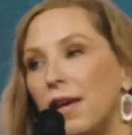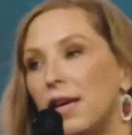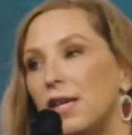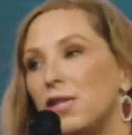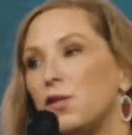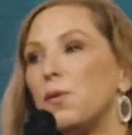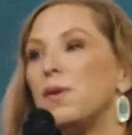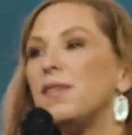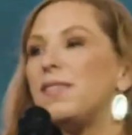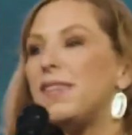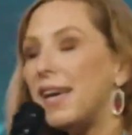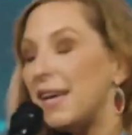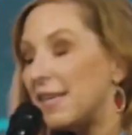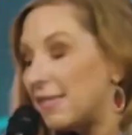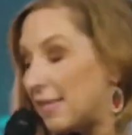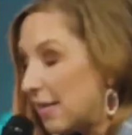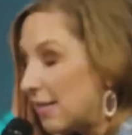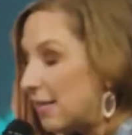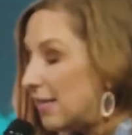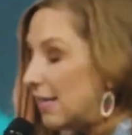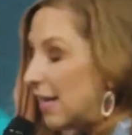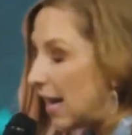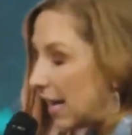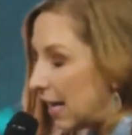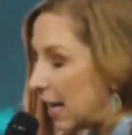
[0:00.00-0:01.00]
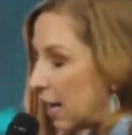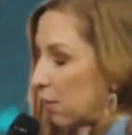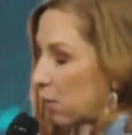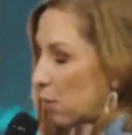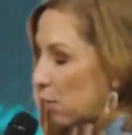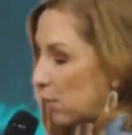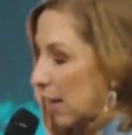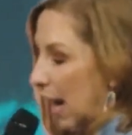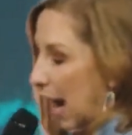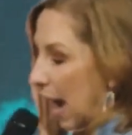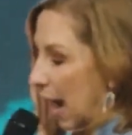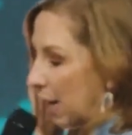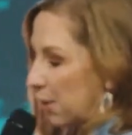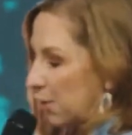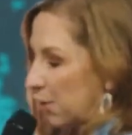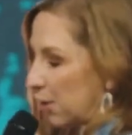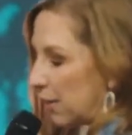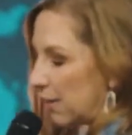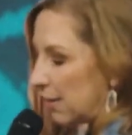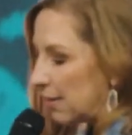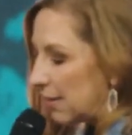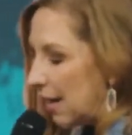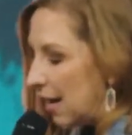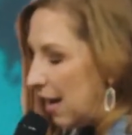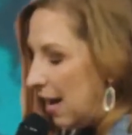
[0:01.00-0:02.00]
So it takes us taking those
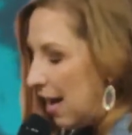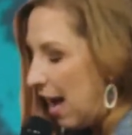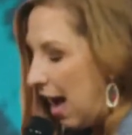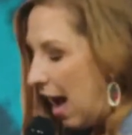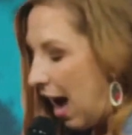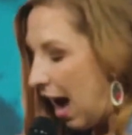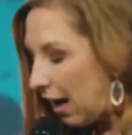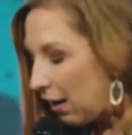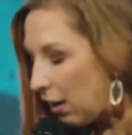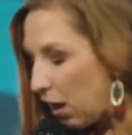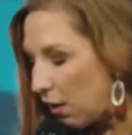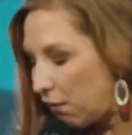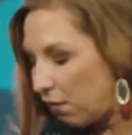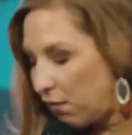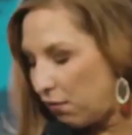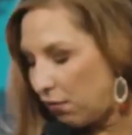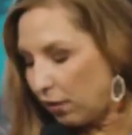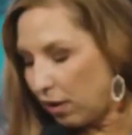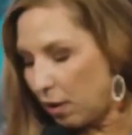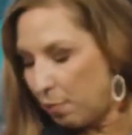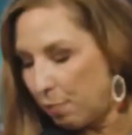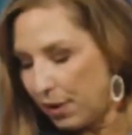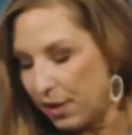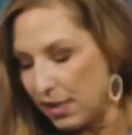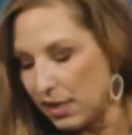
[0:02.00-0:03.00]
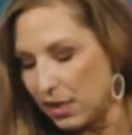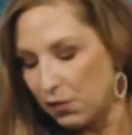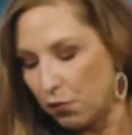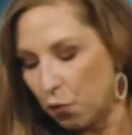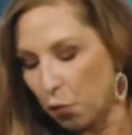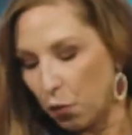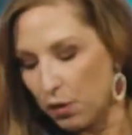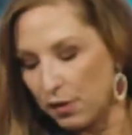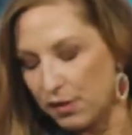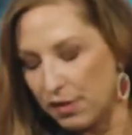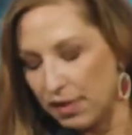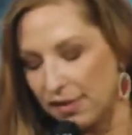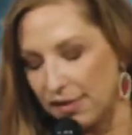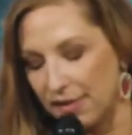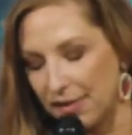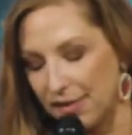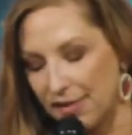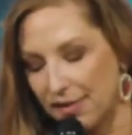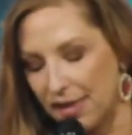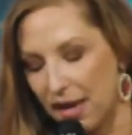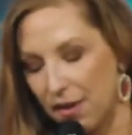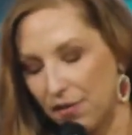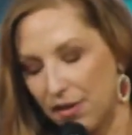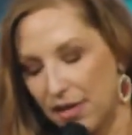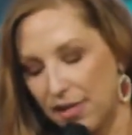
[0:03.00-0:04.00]
actions. I love in Philippians 4, 6, and
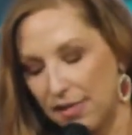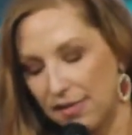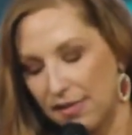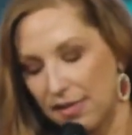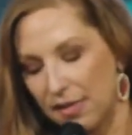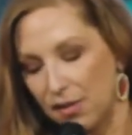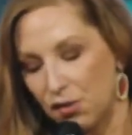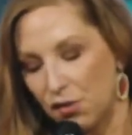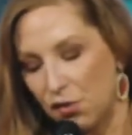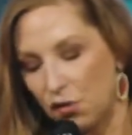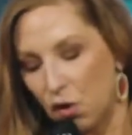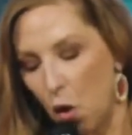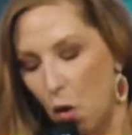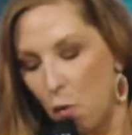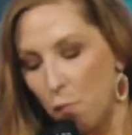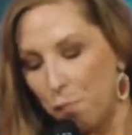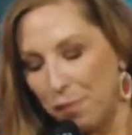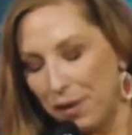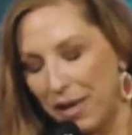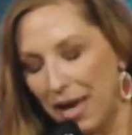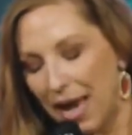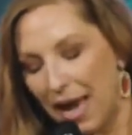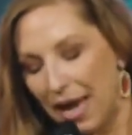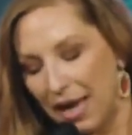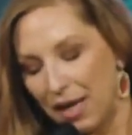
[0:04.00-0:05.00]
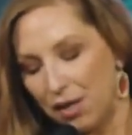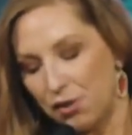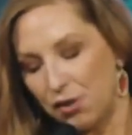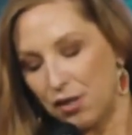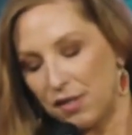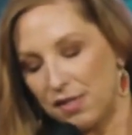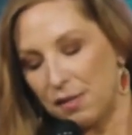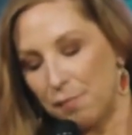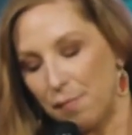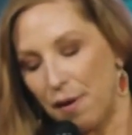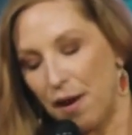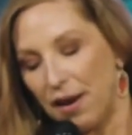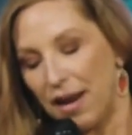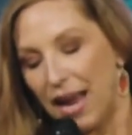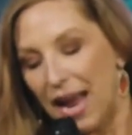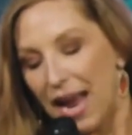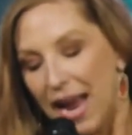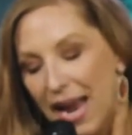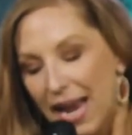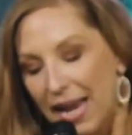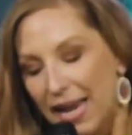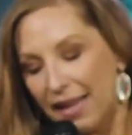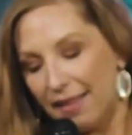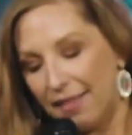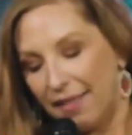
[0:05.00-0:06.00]
7, it says, Don't be anxious about
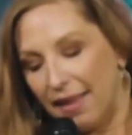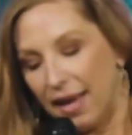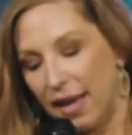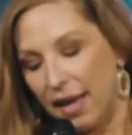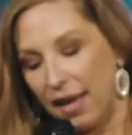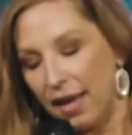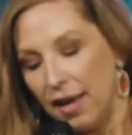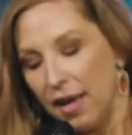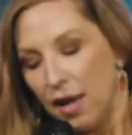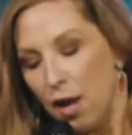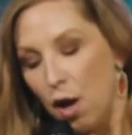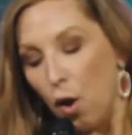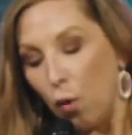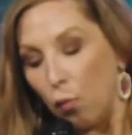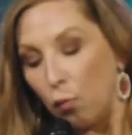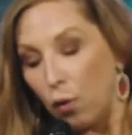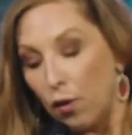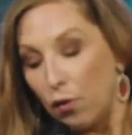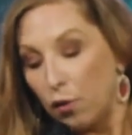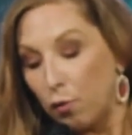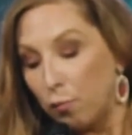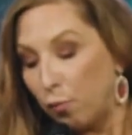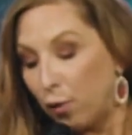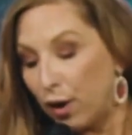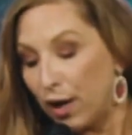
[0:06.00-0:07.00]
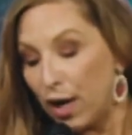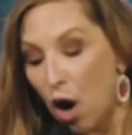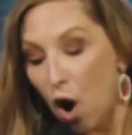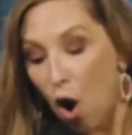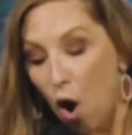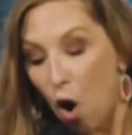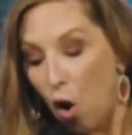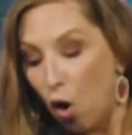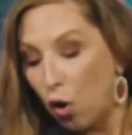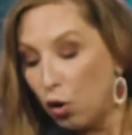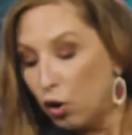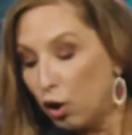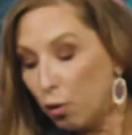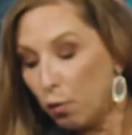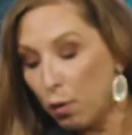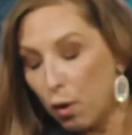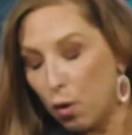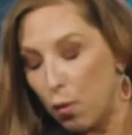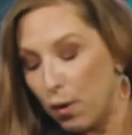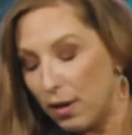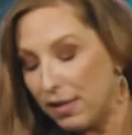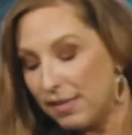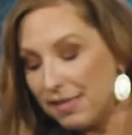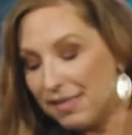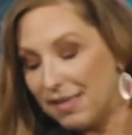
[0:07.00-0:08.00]
anything. Rather, bring all your
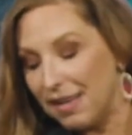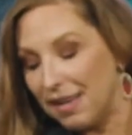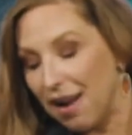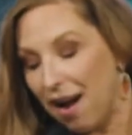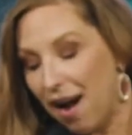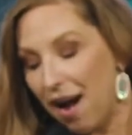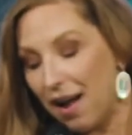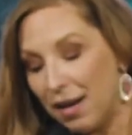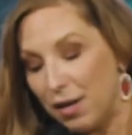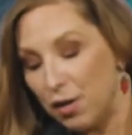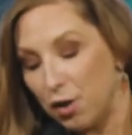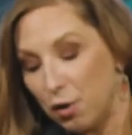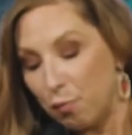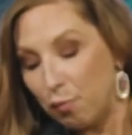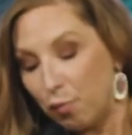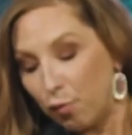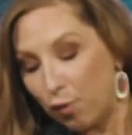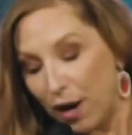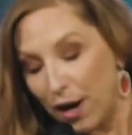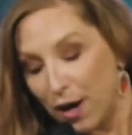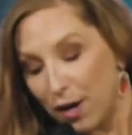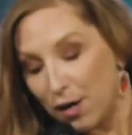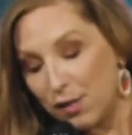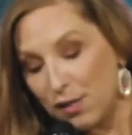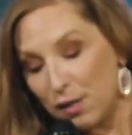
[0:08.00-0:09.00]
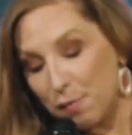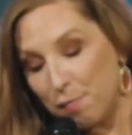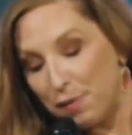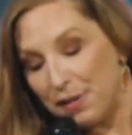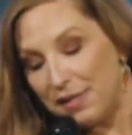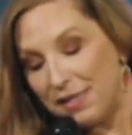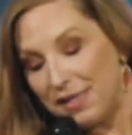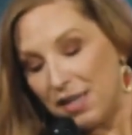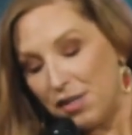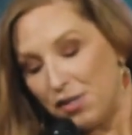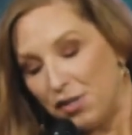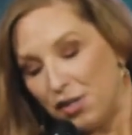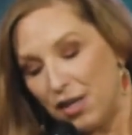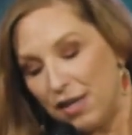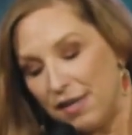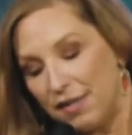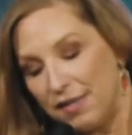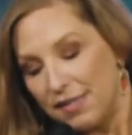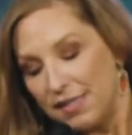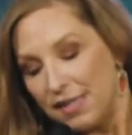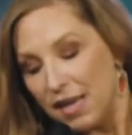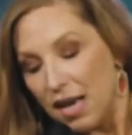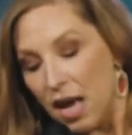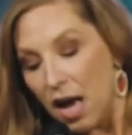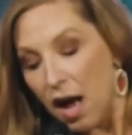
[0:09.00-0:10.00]
requests to God in your prayers and
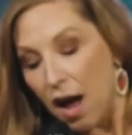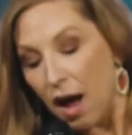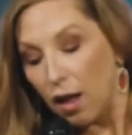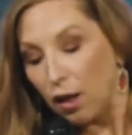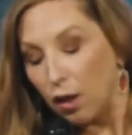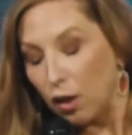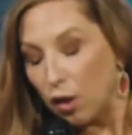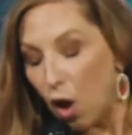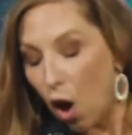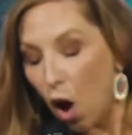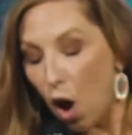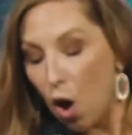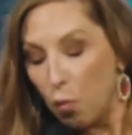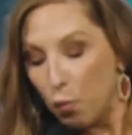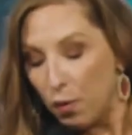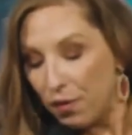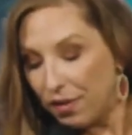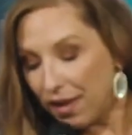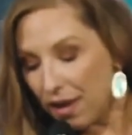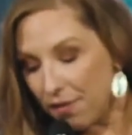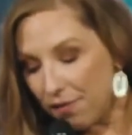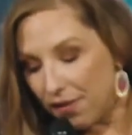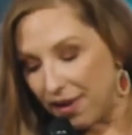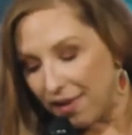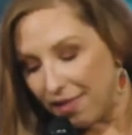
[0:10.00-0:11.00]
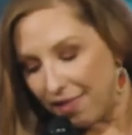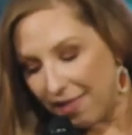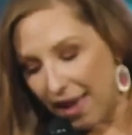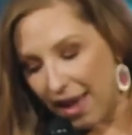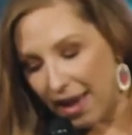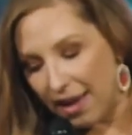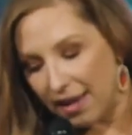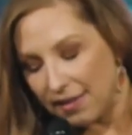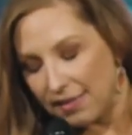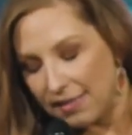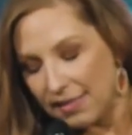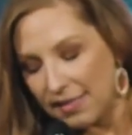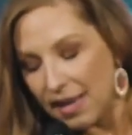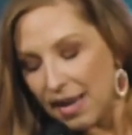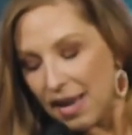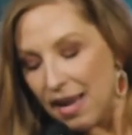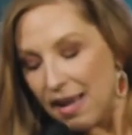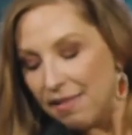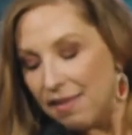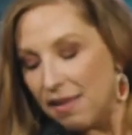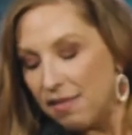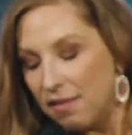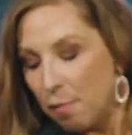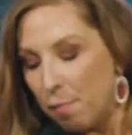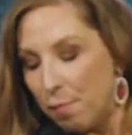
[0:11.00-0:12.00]
petitions, along with giving thanks.
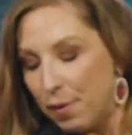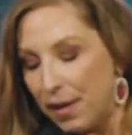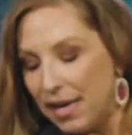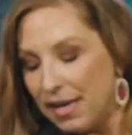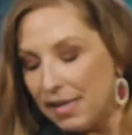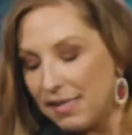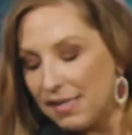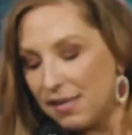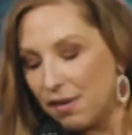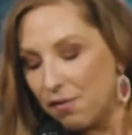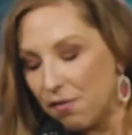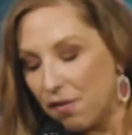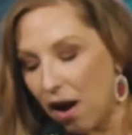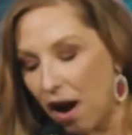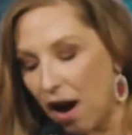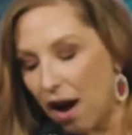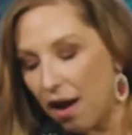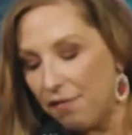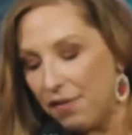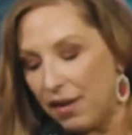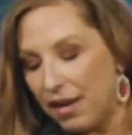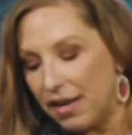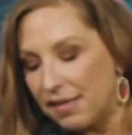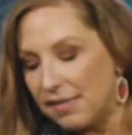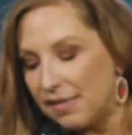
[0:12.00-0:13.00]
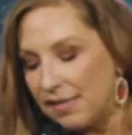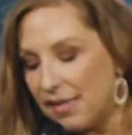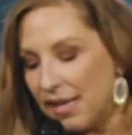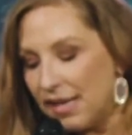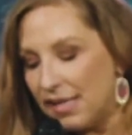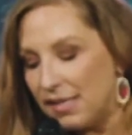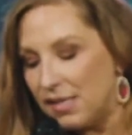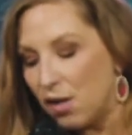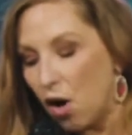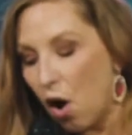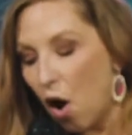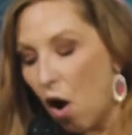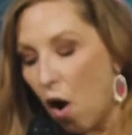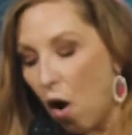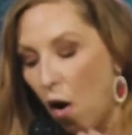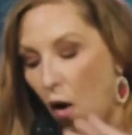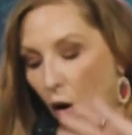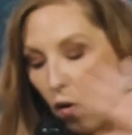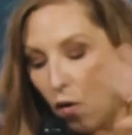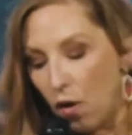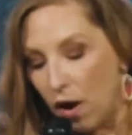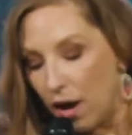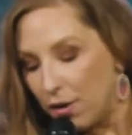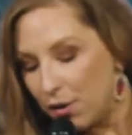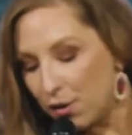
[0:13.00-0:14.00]
Then the peace of God that exceeds
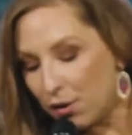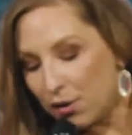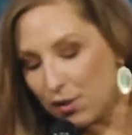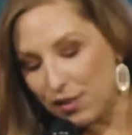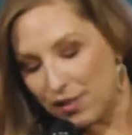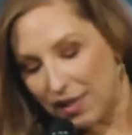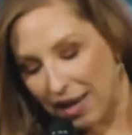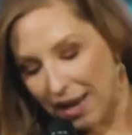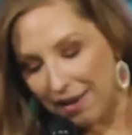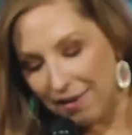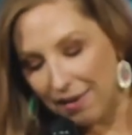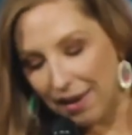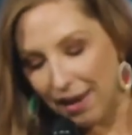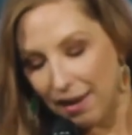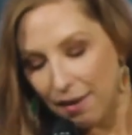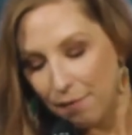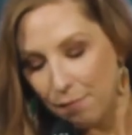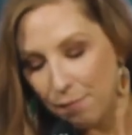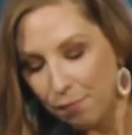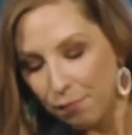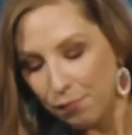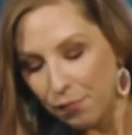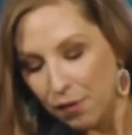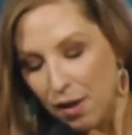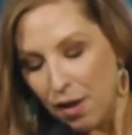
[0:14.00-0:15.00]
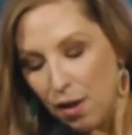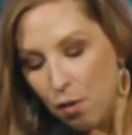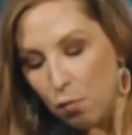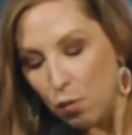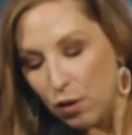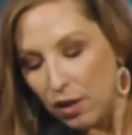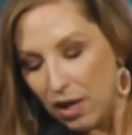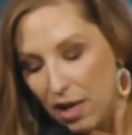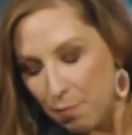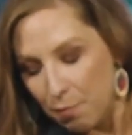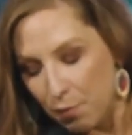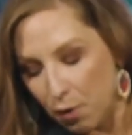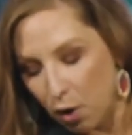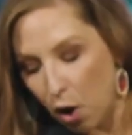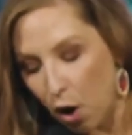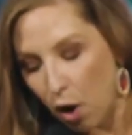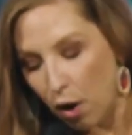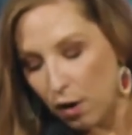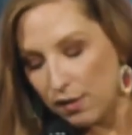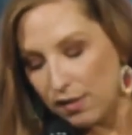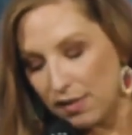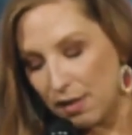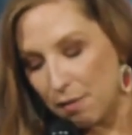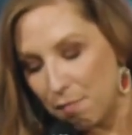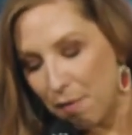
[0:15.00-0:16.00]
all understanding will keep your
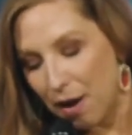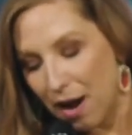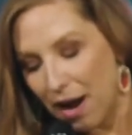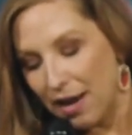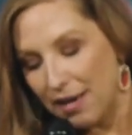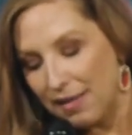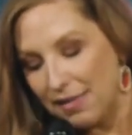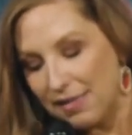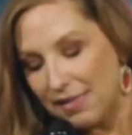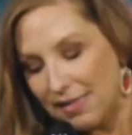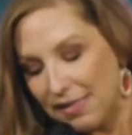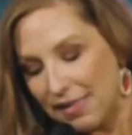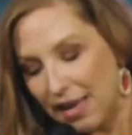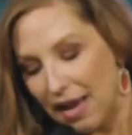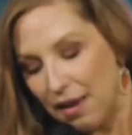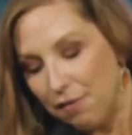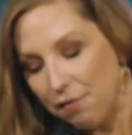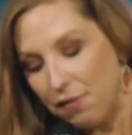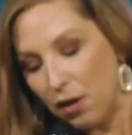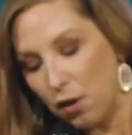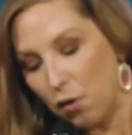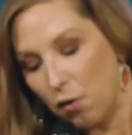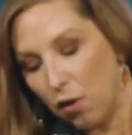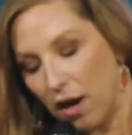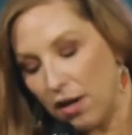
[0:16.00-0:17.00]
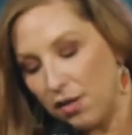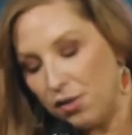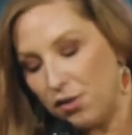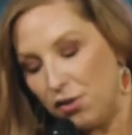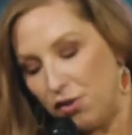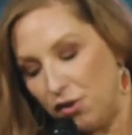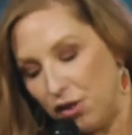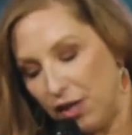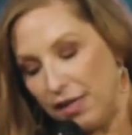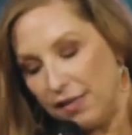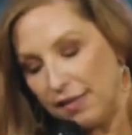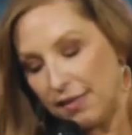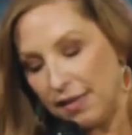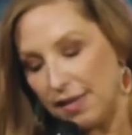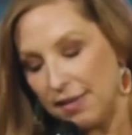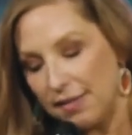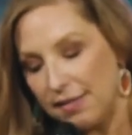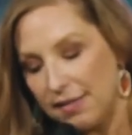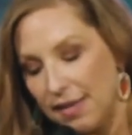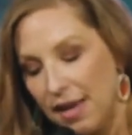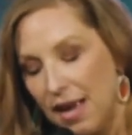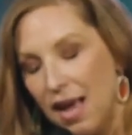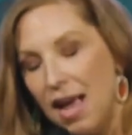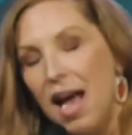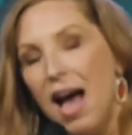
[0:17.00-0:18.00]
hearts and minds safe in Christ
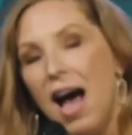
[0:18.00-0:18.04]
Jesus.